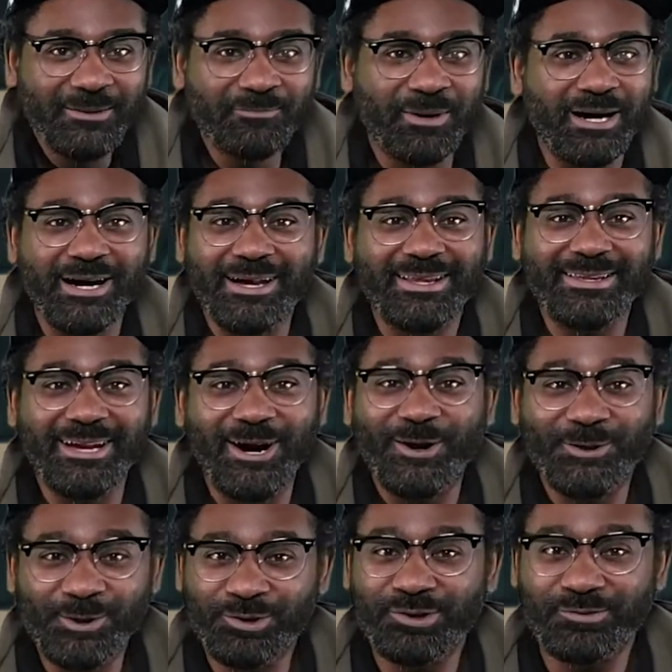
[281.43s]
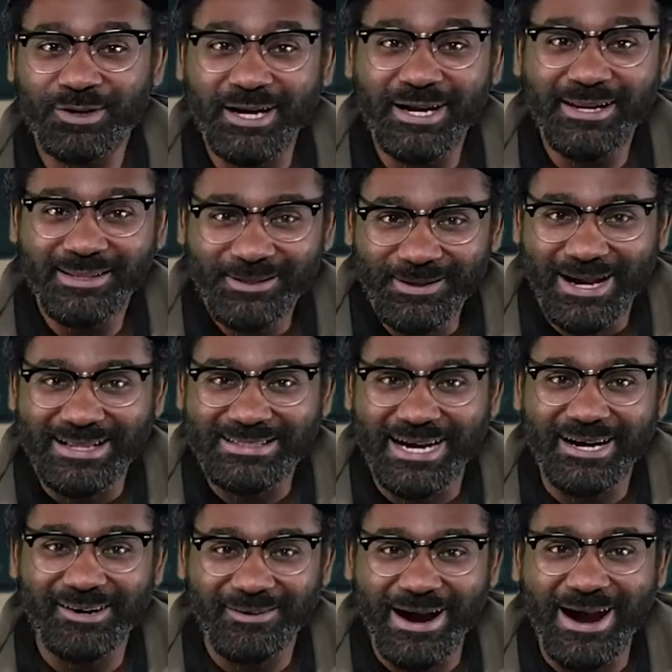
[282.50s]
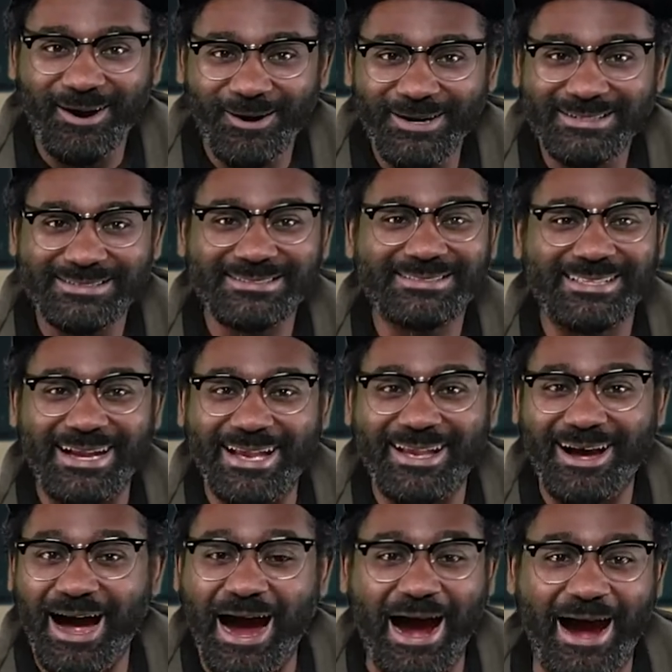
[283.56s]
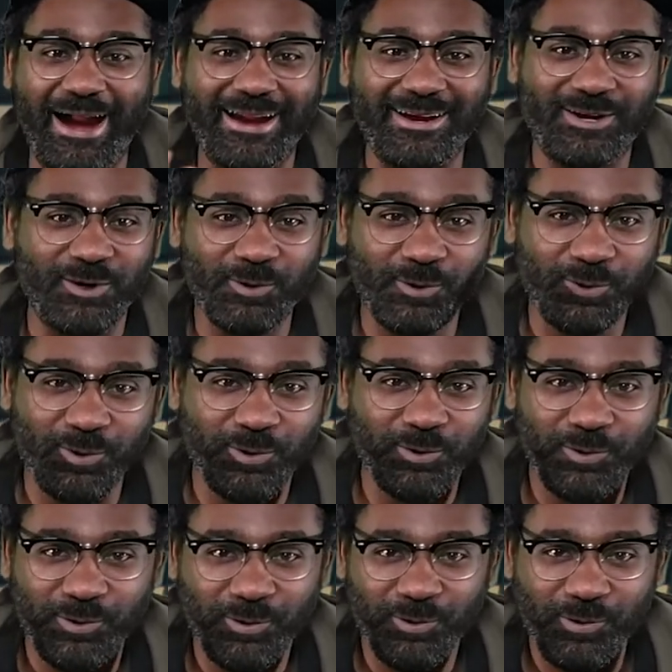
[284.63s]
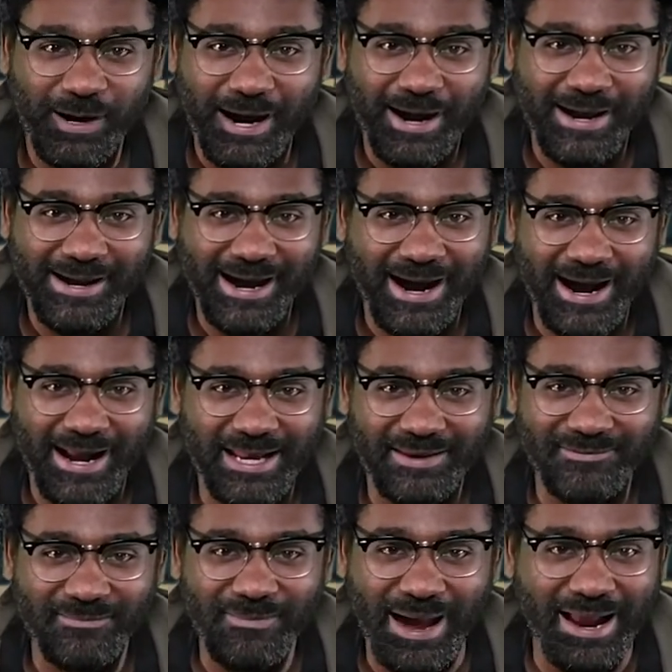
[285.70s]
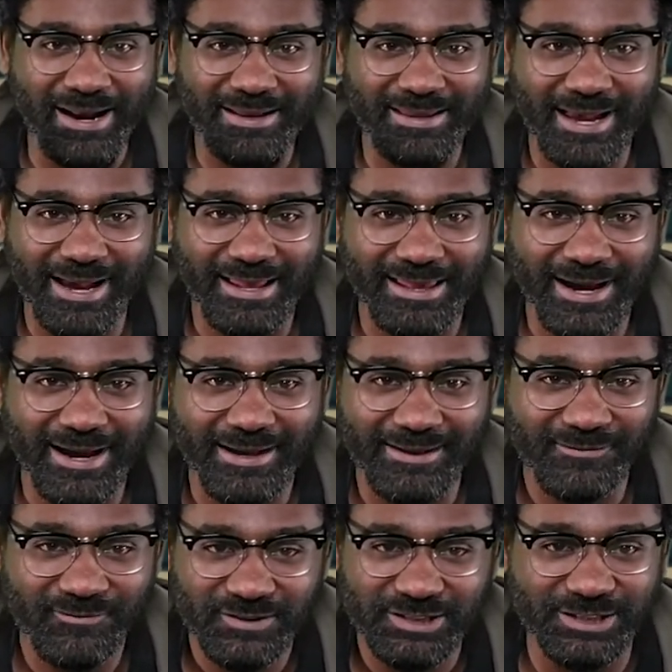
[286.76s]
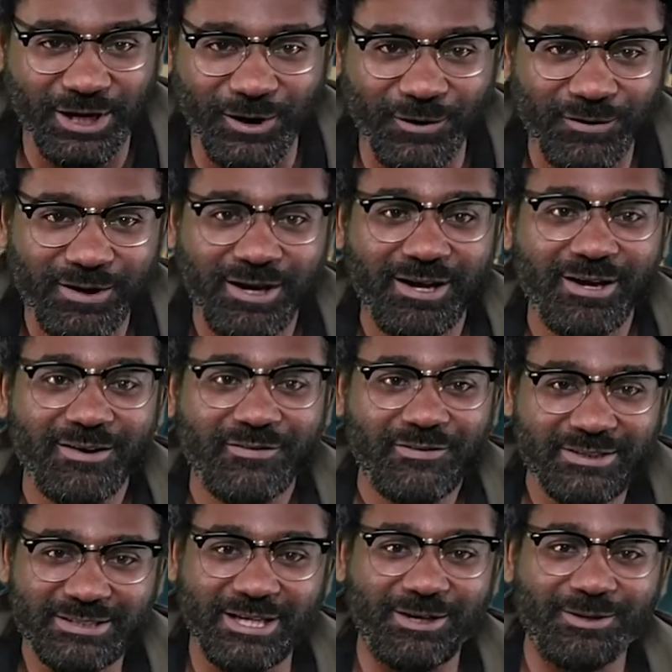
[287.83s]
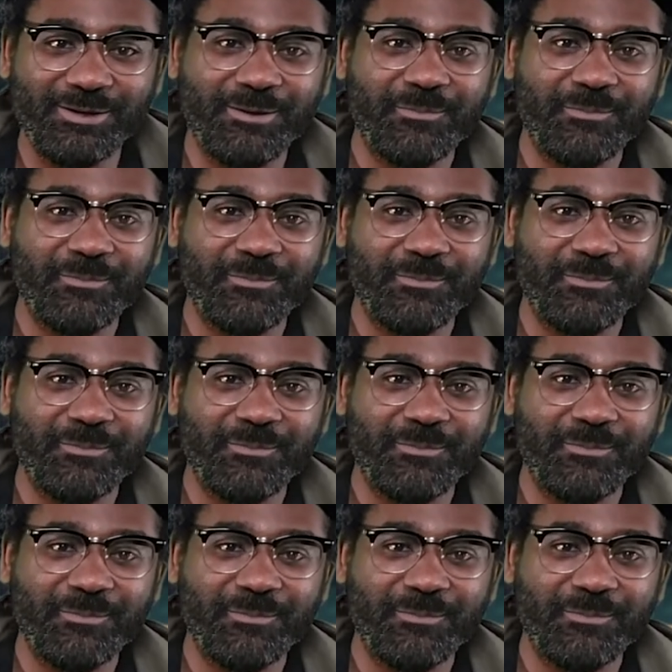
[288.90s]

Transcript: But yo, you in the run, you got time to ride horses. Like, all right, cool, cool, cool. I I ain't even mad at that. Like, for sure. For sure.